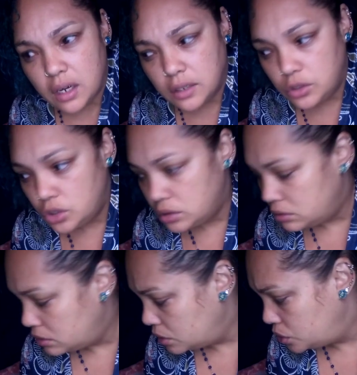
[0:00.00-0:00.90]
crunch.
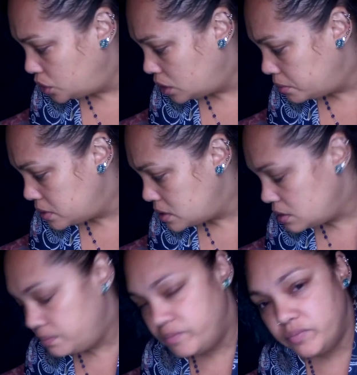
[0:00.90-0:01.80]
Oh, sherbet.
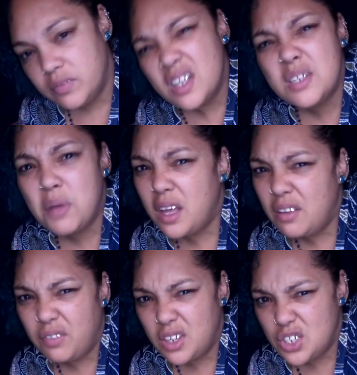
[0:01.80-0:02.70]
That's my
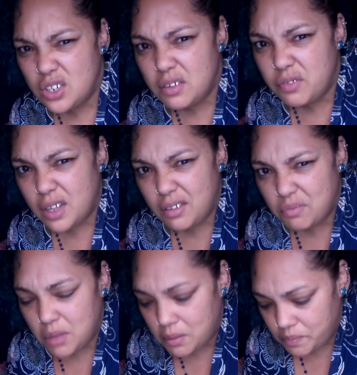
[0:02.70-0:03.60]
air freshener,
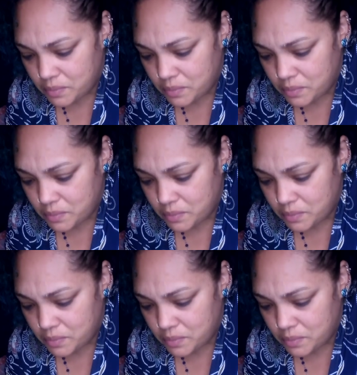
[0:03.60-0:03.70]
forgive me.